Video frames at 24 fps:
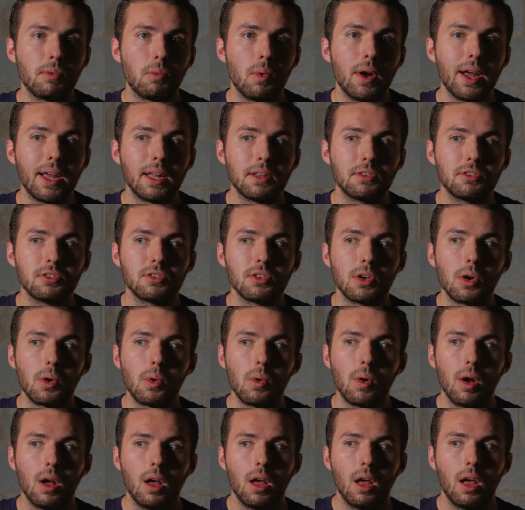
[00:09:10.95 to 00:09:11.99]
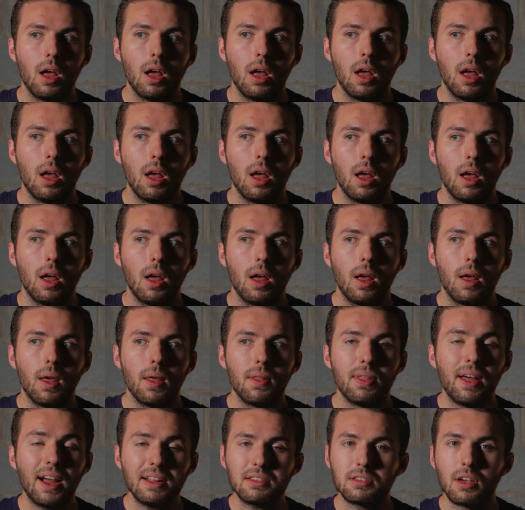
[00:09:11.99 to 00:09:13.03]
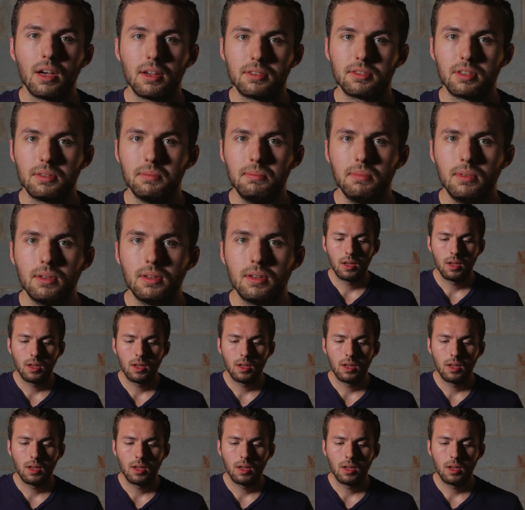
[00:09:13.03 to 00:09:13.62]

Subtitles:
Wade, so that's awesome.